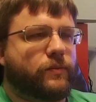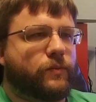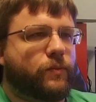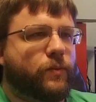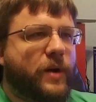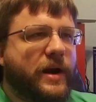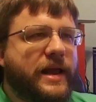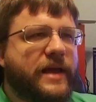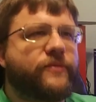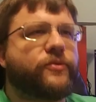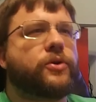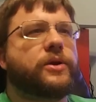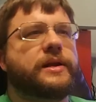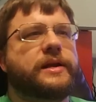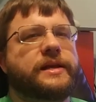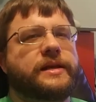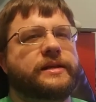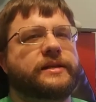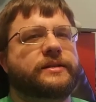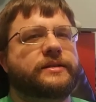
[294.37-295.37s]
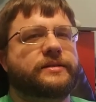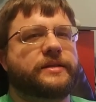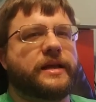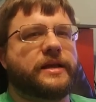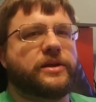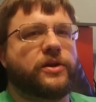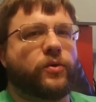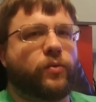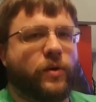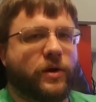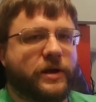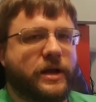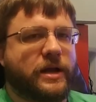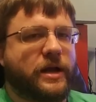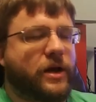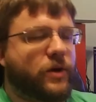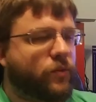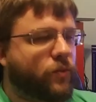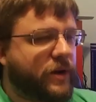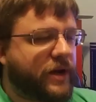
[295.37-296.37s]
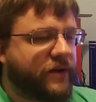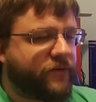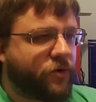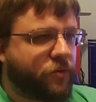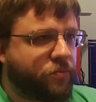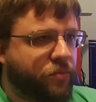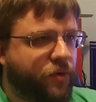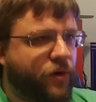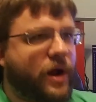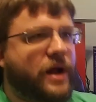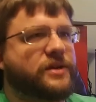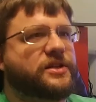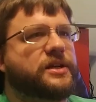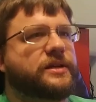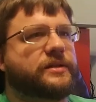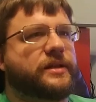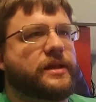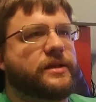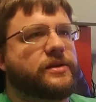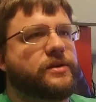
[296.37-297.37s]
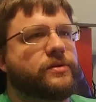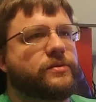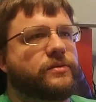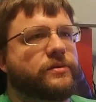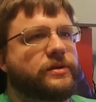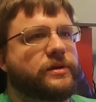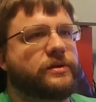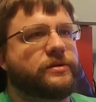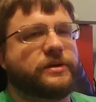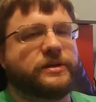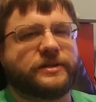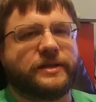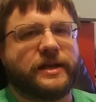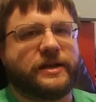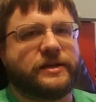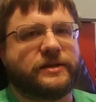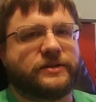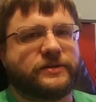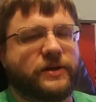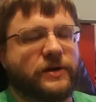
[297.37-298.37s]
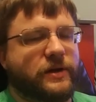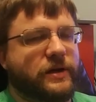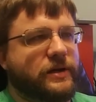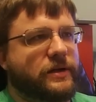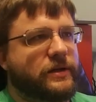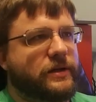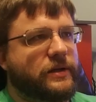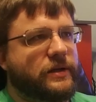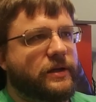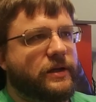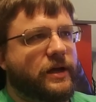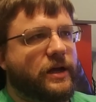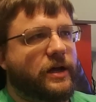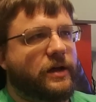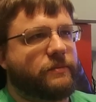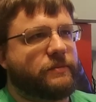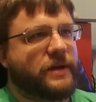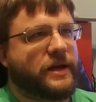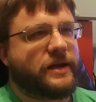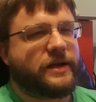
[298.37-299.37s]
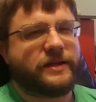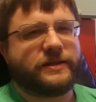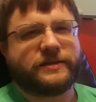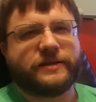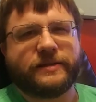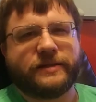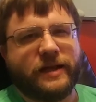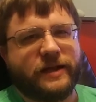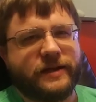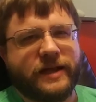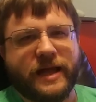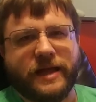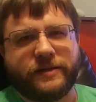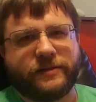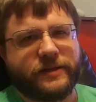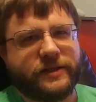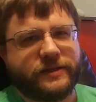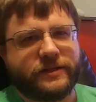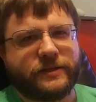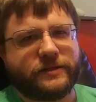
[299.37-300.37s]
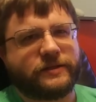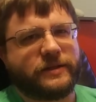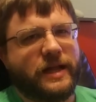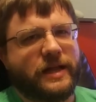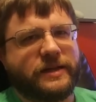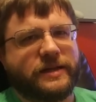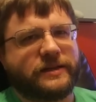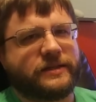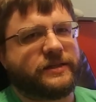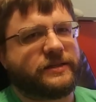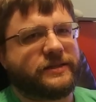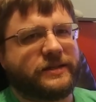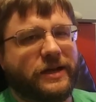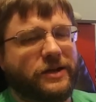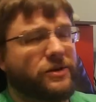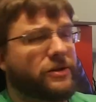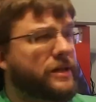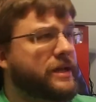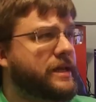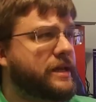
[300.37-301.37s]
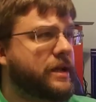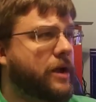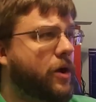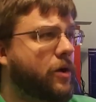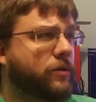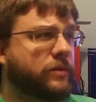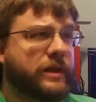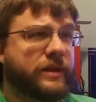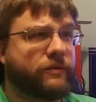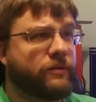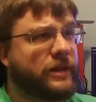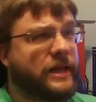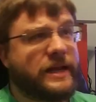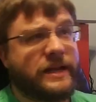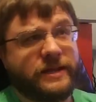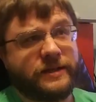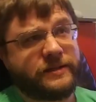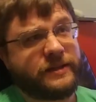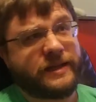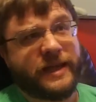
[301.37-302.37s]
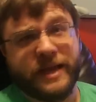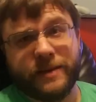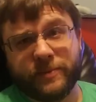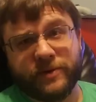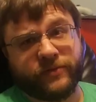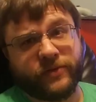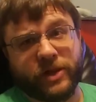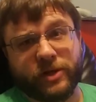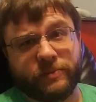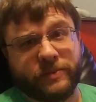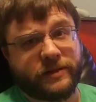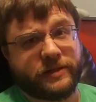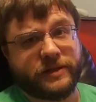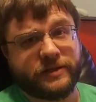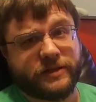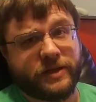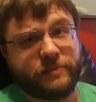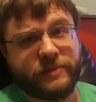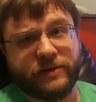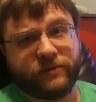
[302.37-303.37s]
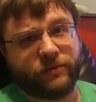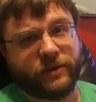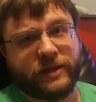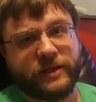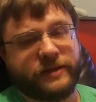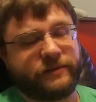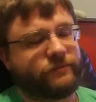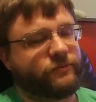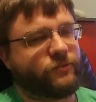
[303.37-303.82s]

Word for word: whatever it is that you're working on, whatever project that you you decide to start, um, and it's again, this is not necessarily only related to game development. This can be really